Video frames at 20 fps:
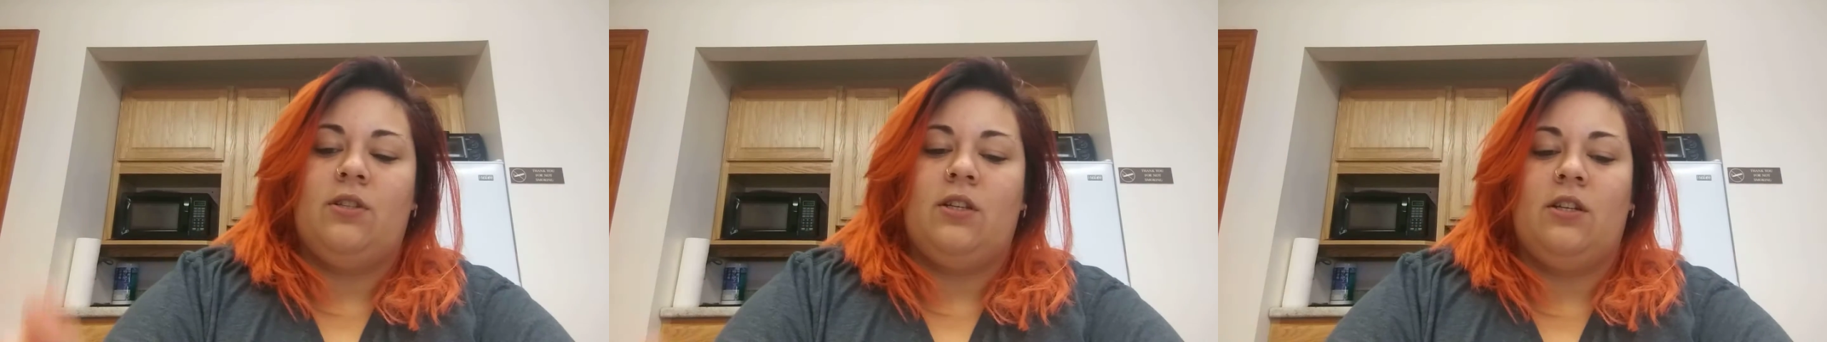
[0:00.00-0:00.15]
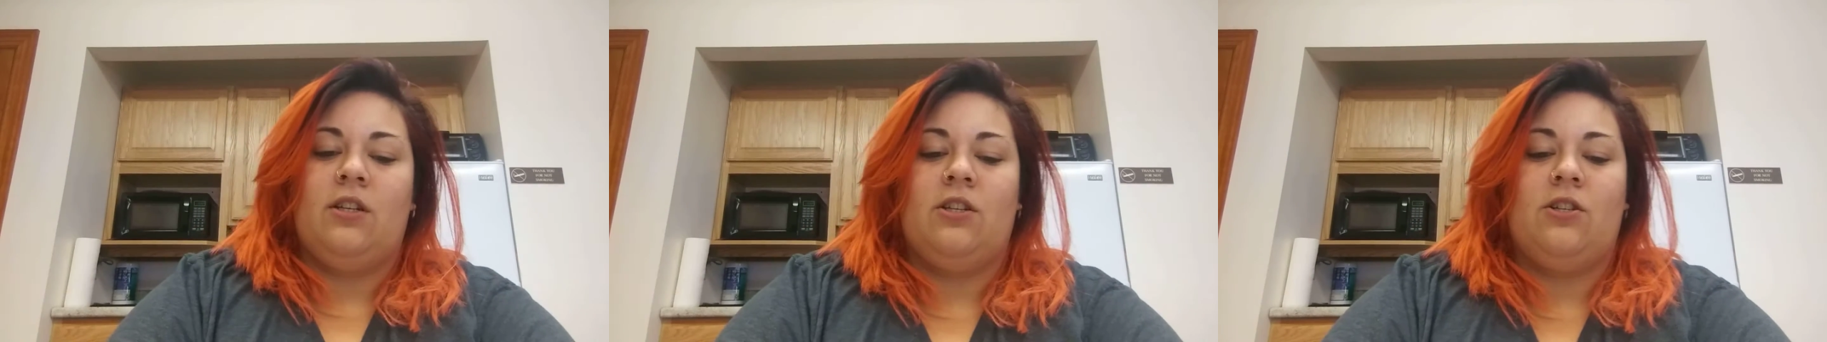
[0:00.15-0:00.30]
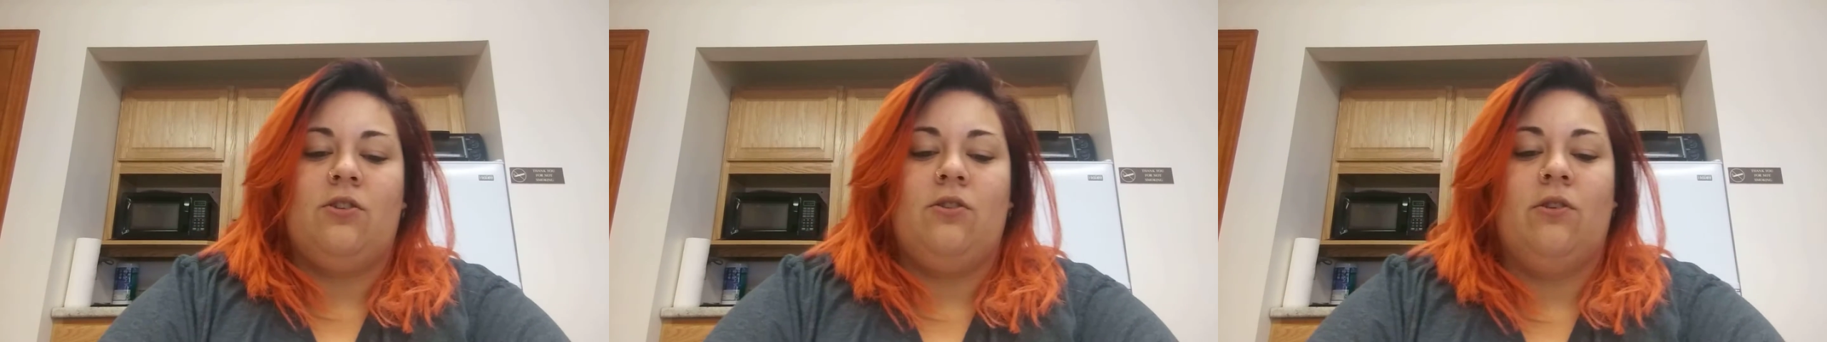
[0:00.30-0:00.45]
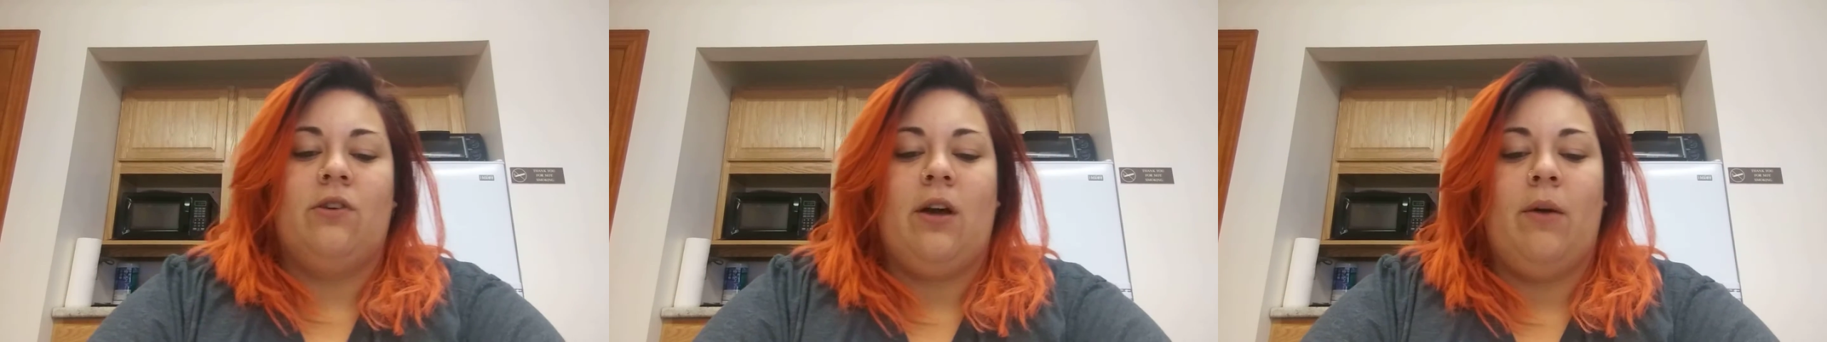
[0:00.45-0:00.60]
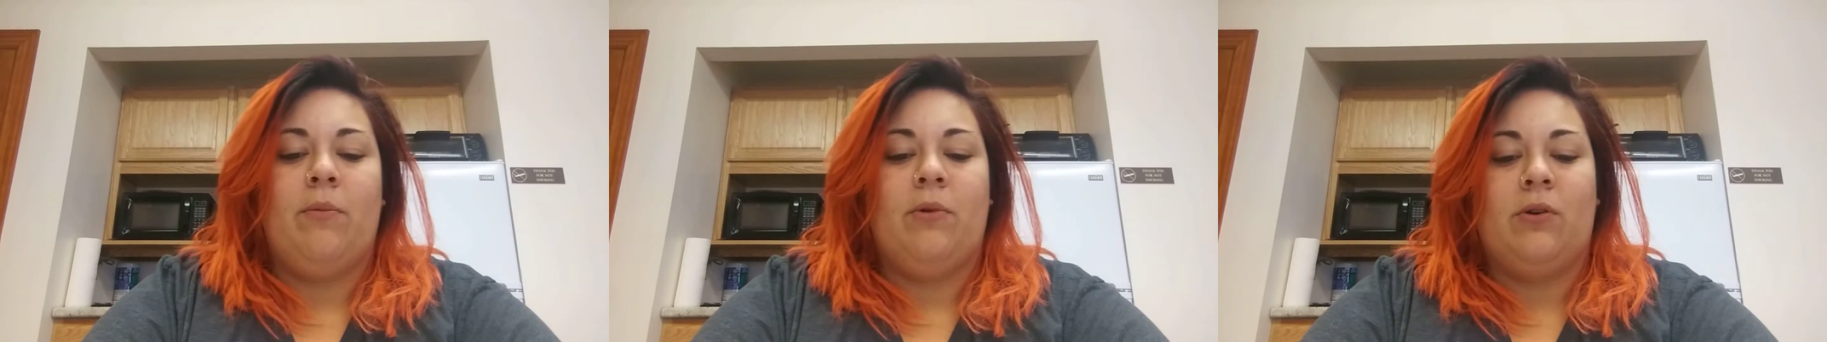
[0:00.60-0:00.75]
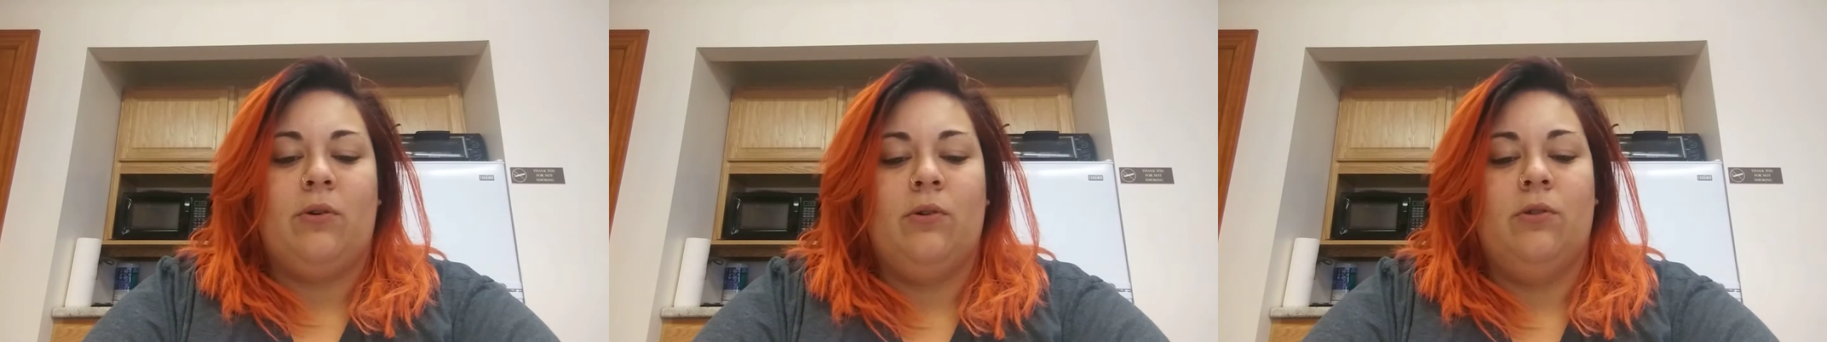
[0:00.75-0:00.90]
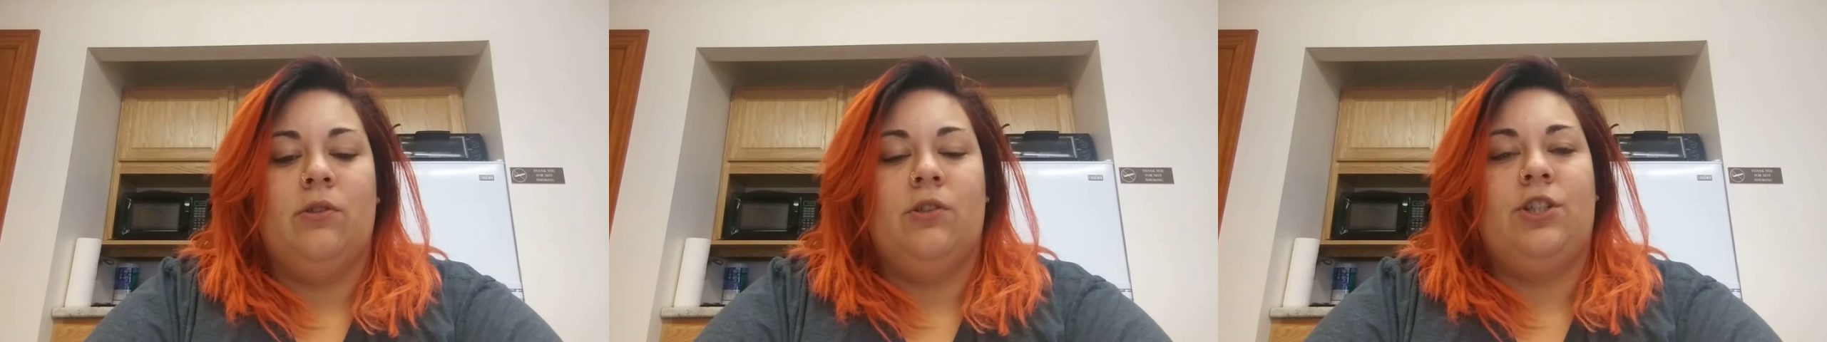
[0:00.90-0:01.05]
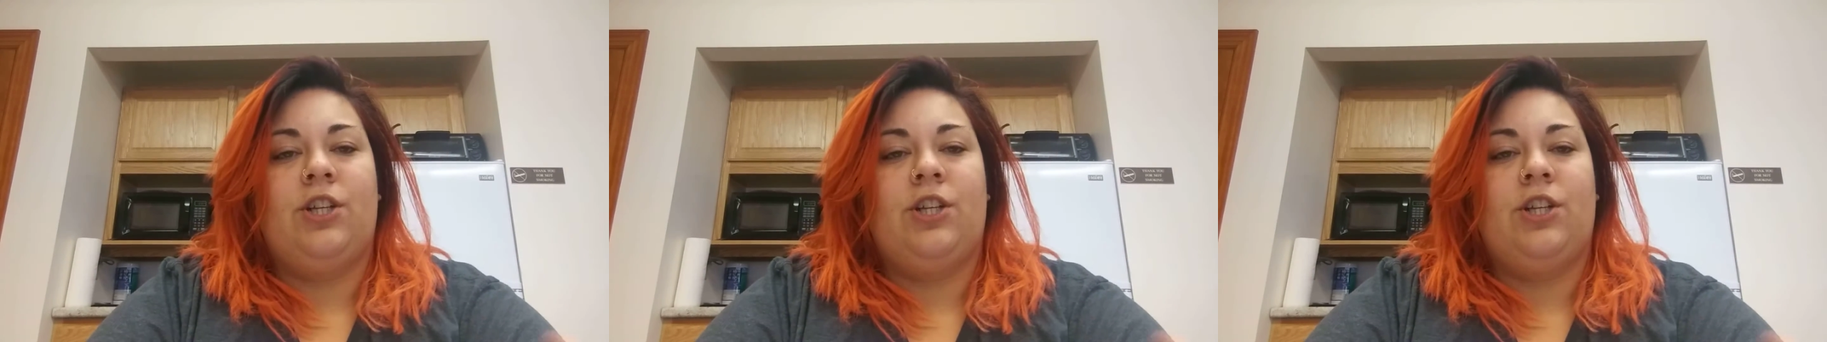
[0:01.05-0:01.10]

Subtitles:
additional chemical